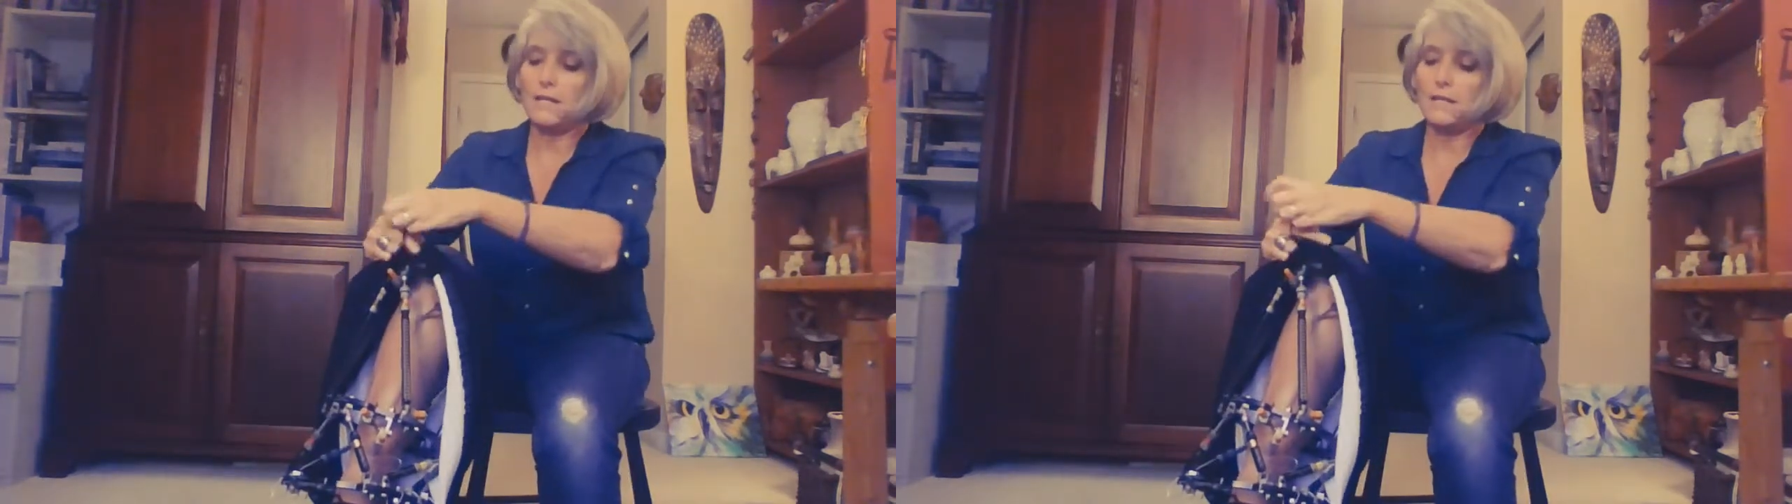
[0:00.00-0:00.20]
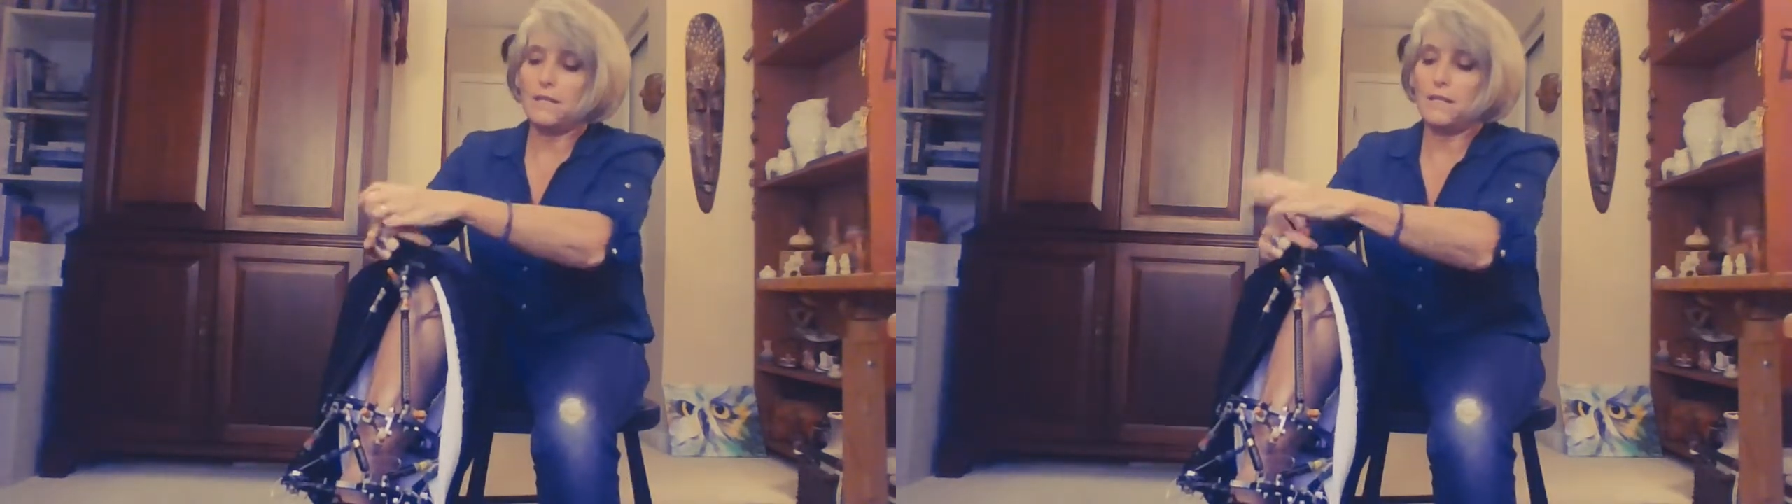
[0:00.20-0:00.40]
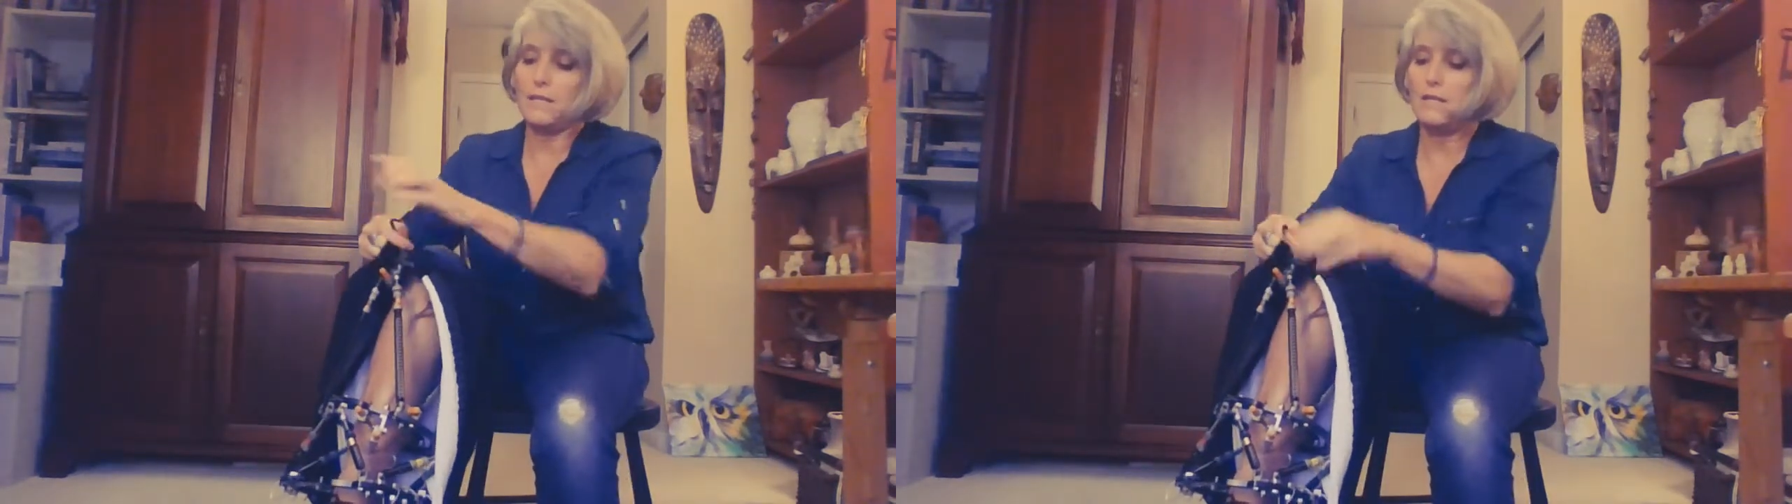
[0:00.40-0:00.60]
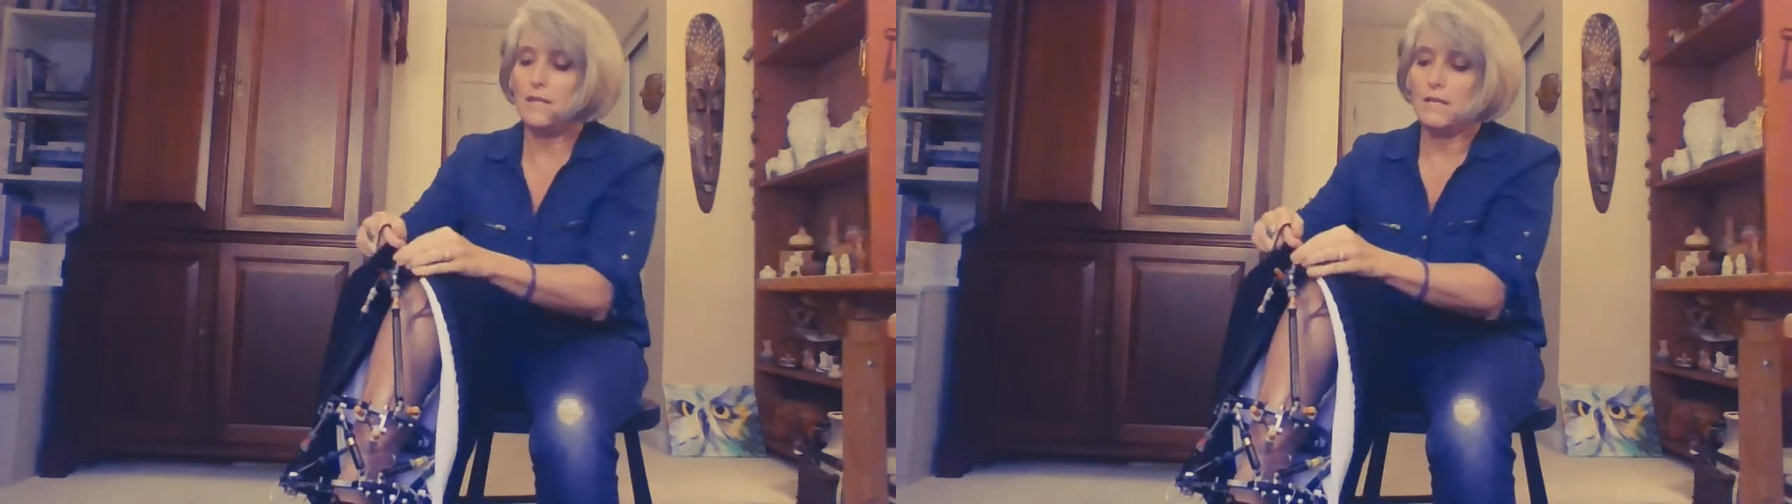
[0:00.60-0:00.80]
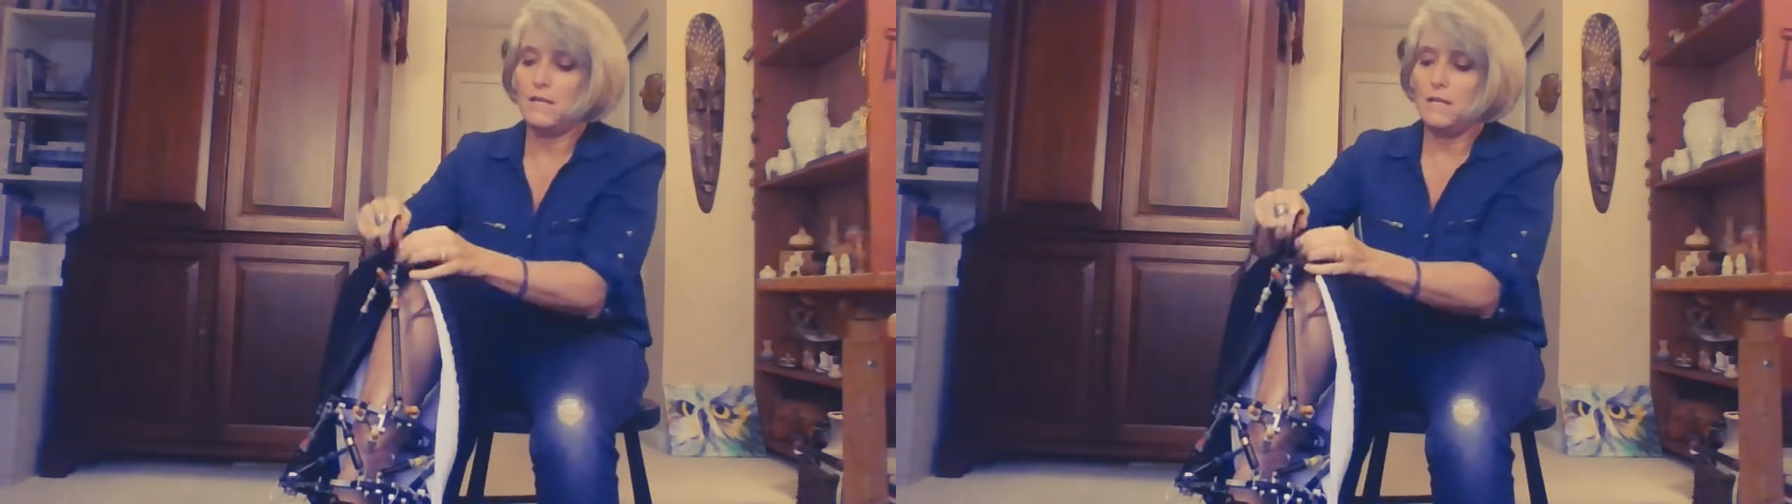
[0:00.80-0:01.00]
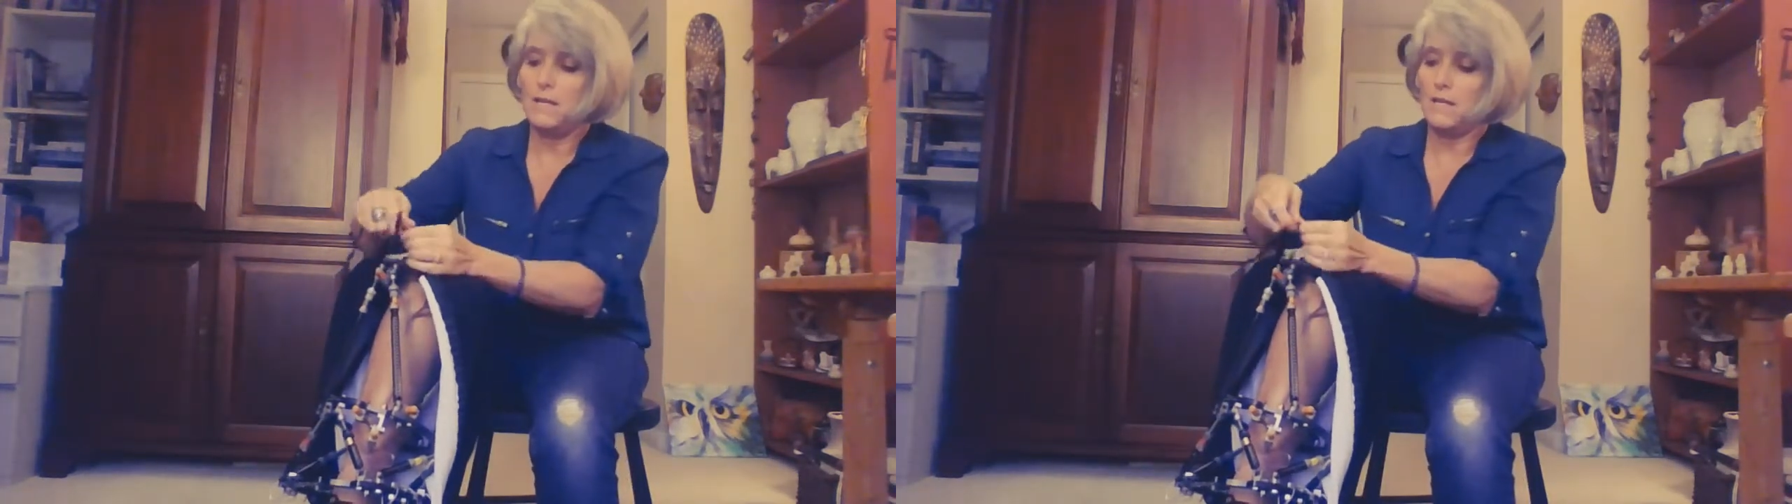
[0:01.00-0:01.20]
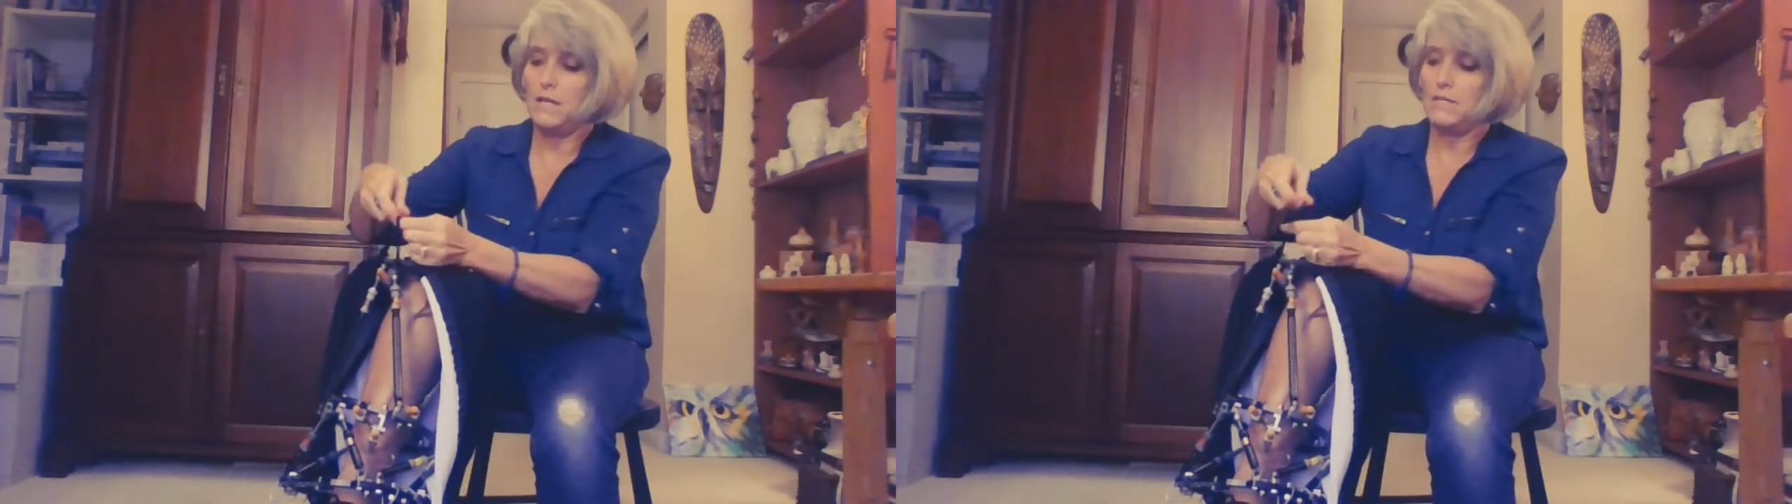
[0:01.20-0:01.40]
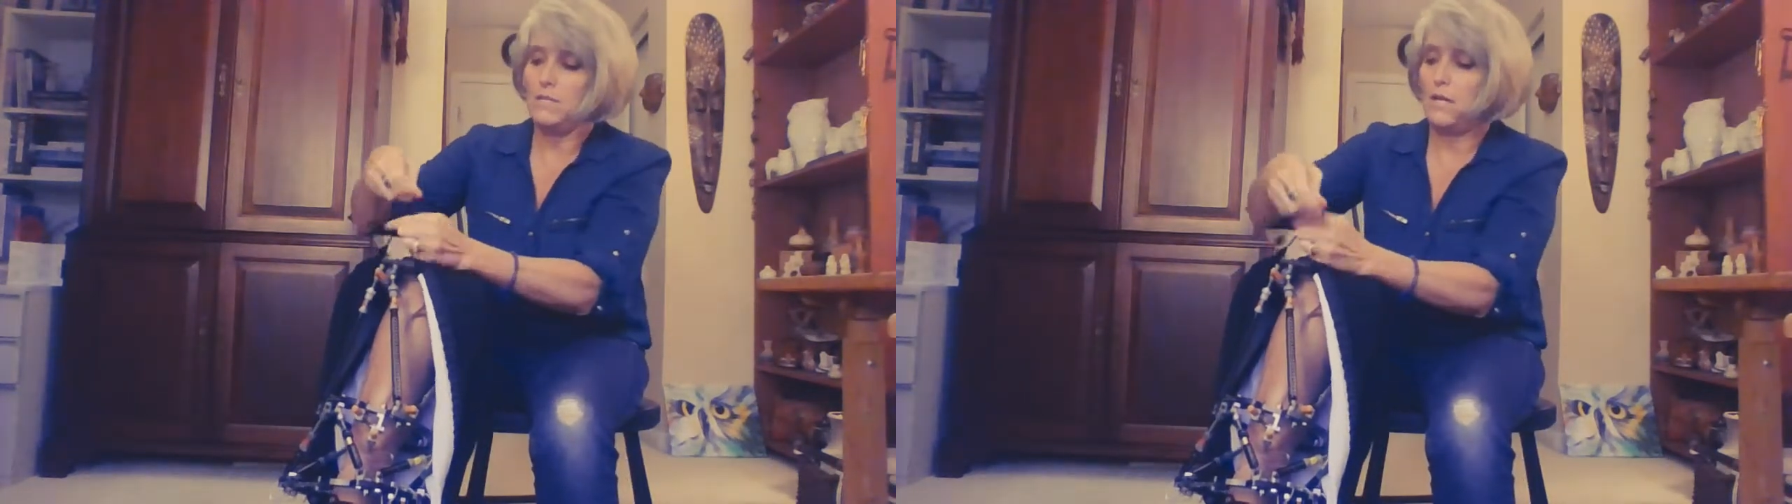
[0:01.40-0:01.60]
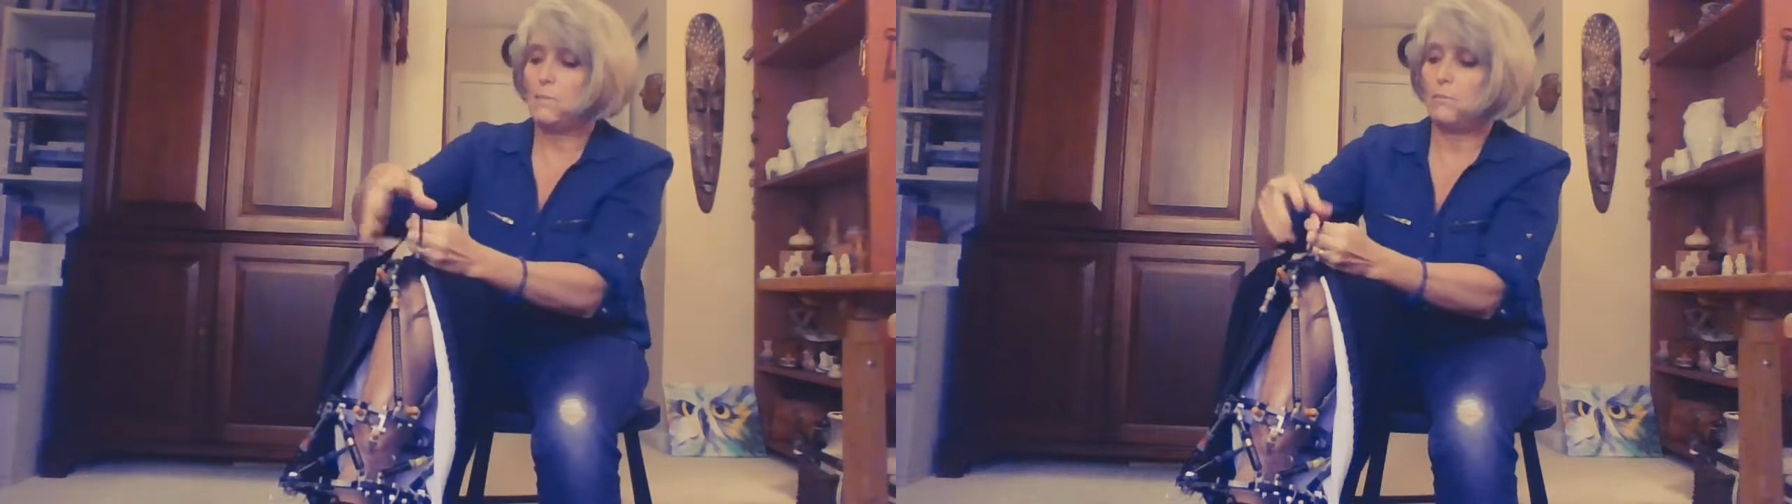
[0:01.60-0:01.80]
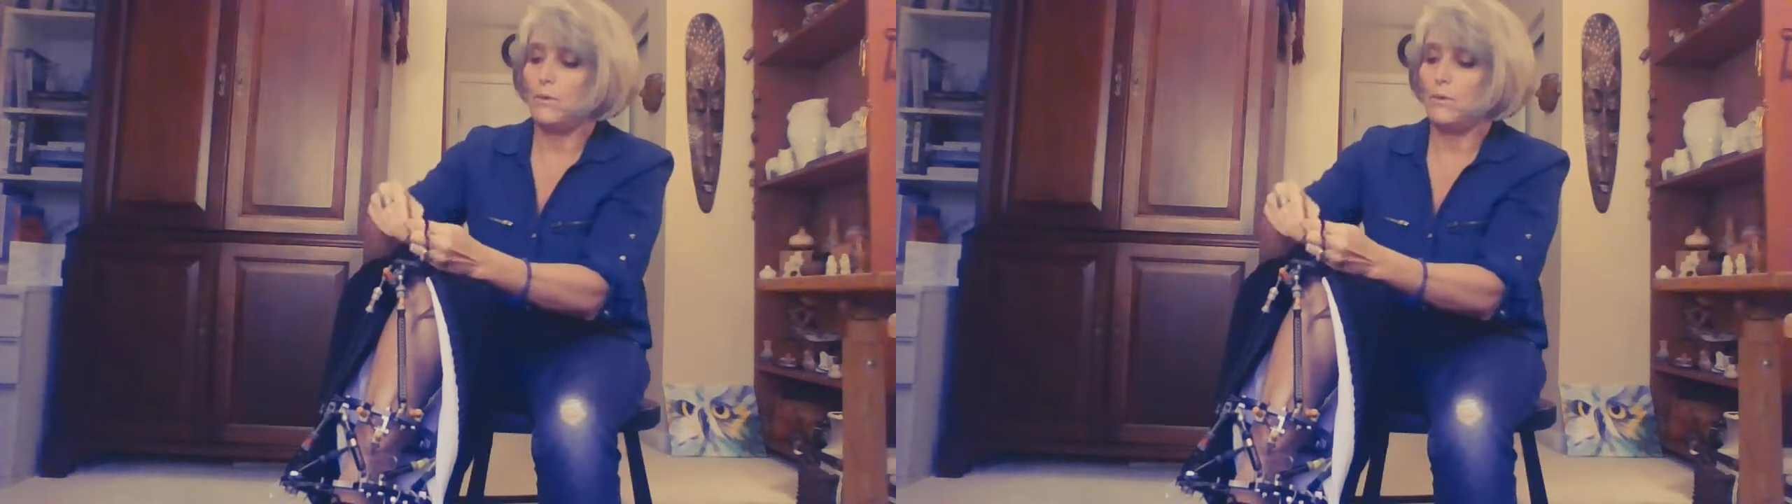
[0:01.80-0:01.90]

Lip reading: tie the top